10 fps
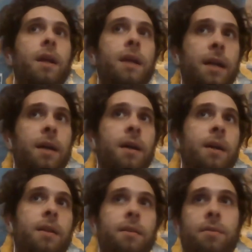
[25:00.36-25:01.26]
like
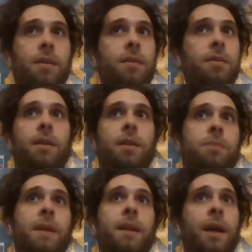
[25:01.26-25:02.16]
it has
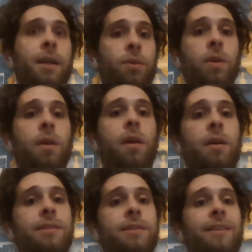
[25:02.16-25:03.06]
been like 2
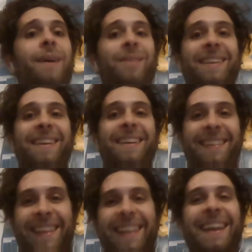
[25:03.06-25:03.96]
years now
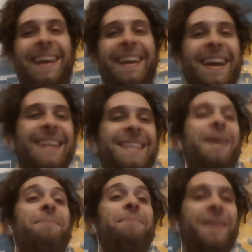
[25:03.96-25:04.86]
that I
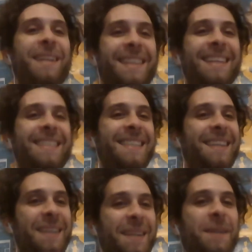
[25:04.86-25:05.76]
accepted it, let's say.
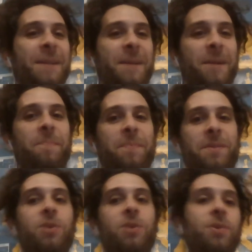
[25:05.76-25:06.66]

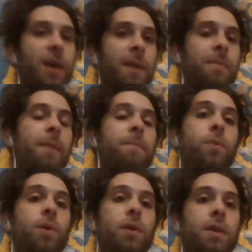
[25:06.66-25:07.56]
So I'm
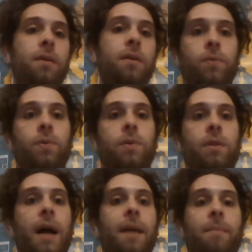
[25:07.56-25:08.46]
working full
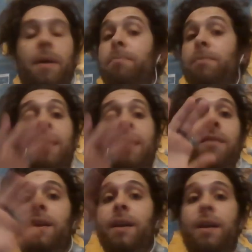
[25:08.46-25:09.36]
time. I'm
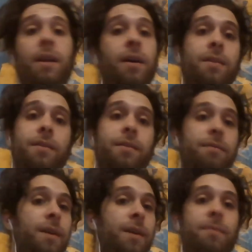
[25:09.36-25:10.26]
traveling a lot.
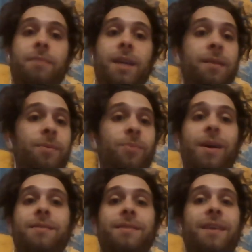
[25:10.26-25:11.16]
I mean,
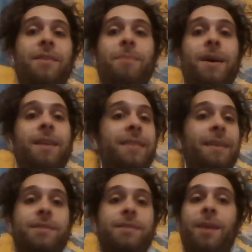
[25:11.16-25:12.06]
once every month
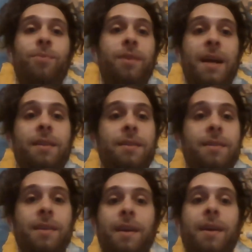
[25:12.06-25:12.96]
I'm somewhere
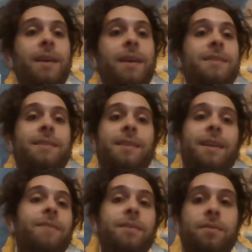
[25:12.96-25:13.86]
else. It's
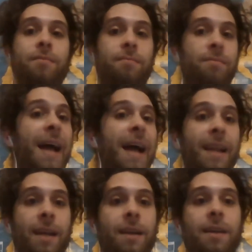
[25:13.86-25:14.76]
even
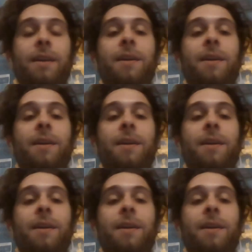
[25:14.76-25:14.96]
tiring,